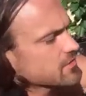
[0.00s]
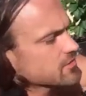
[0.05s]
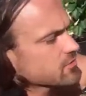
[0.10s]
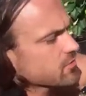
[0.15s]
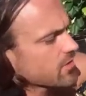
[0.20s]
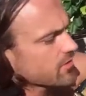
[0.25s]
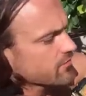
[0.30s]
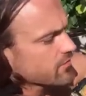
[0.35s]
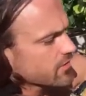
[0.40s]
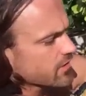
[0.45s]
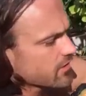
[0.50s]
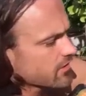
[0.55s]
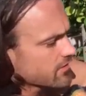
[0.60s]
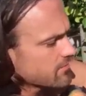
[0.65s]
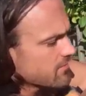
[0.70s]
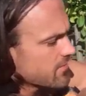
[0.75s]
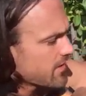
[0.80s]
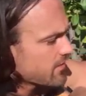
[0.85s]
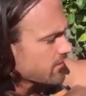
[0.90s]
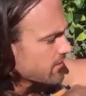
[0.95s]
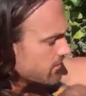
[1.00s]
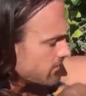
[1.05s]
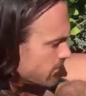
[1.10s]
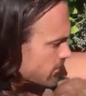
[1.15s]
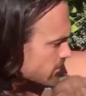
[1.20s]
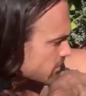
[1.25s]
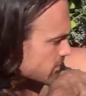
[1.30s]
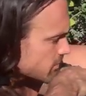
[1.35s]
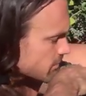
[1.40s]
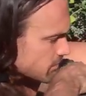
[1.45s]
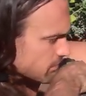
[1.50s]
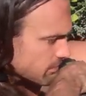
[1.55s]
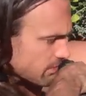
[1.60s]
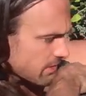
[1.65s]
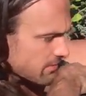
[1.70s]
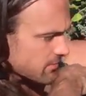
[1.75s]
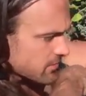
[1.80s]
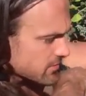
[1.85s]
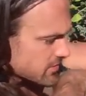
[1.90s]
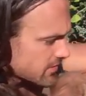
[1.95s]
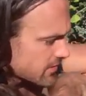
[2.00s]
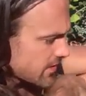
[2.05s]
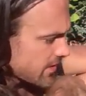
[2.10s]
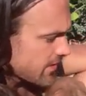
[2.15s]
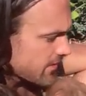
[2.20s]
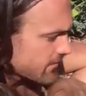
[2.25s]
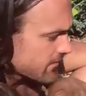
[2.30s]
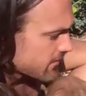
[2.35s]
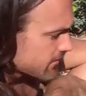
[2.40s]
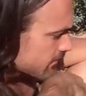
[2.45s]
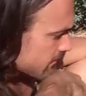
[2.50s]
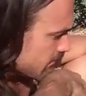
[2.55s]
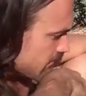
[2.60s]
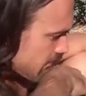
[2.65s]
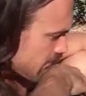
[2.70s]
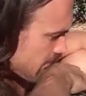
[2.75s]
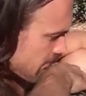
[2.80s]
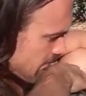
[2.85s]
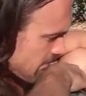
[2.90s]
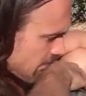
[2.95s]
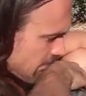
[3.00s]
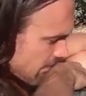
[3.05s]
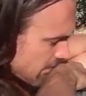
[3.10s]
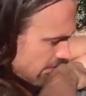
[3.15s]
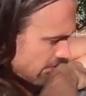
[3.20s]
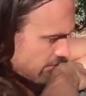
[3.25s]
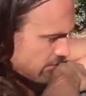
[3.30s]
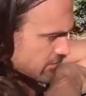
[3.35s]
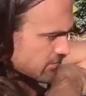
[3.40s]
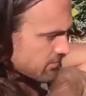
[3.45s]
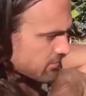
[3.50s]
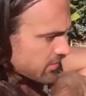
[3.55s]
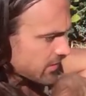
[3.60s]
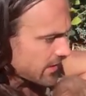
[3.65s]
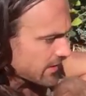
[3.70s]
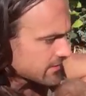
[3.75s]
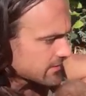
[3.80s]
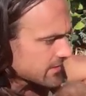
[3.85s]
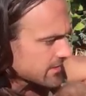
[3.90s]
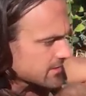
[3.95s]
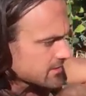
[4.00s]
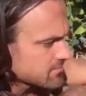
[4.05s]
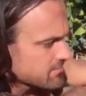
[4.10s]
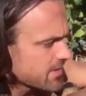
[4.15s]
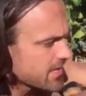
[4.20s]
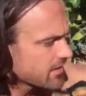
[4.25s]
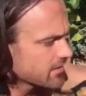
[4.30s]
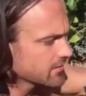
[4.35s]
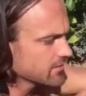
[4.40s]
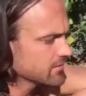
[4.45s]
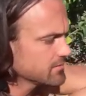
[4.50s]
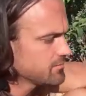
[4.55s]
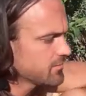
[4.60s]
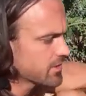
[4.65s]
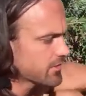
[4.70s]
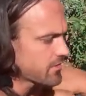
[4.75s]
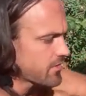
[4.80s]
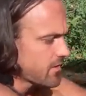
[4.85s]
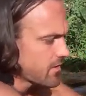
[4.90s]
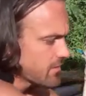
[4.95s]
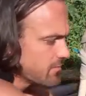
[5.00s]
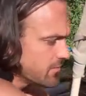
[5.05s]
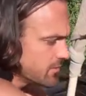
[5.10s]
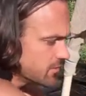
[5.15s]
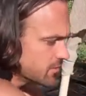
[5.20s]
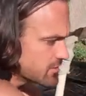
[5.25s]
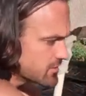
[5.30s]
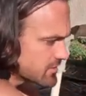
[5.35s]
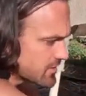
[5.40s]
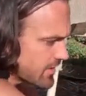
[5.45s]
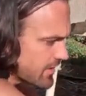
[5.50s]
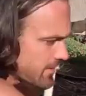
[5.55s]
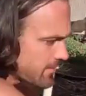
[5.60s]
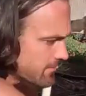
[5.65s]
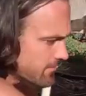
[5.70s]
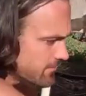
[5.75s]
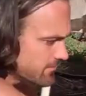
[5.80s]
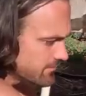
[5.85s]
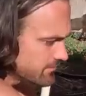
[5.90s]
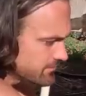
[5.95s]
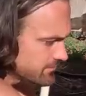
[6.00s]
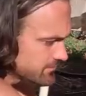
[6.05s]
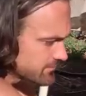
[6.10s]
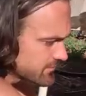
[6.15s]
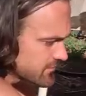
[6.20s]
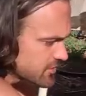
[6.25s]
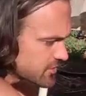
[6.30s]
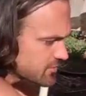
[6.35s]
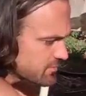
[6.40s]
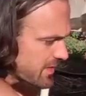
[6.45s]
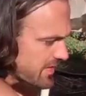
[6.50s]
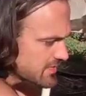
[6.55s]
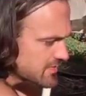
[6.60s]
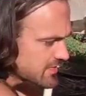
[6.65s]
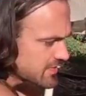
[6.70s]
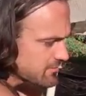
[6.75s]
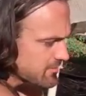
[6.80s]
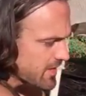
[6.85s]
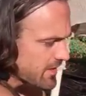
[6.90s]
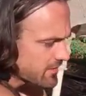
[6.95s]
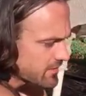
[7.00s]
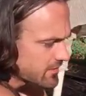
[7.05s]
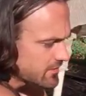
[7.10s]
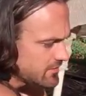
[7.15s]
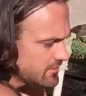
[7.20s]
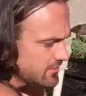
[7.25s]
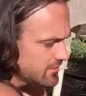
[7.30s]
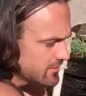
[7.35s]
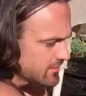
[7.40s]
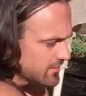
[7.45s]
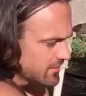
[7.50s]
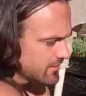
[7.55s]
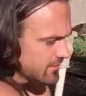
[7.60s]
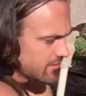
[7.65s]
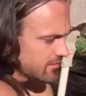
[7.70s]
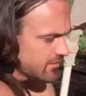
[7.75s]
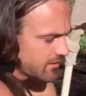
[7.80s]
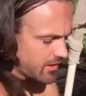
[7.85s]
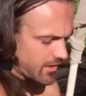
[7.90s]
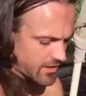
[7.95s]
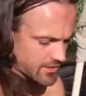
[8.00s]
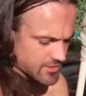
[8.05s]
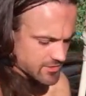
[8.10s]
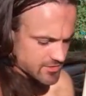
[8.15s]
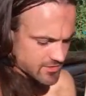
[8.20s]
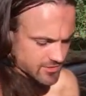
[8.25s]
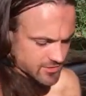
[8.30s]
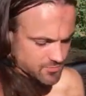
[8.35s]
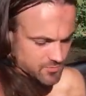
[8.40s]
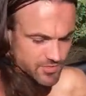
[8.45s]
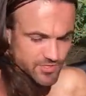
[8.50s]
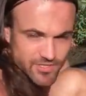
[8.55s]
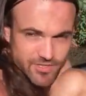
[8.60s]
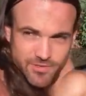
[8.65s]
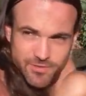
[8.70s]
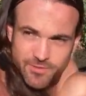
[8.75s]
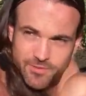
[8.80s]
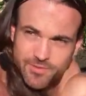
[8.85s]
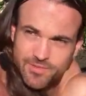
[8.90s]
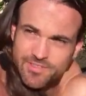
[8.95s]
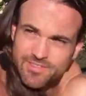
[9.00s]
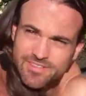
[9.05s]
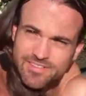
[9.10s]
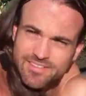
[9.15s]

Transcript: the square foot garden method, which is what I'm using now, even to plant this. Mel Bartholomew's um, spacing method, I just think is pretty cool.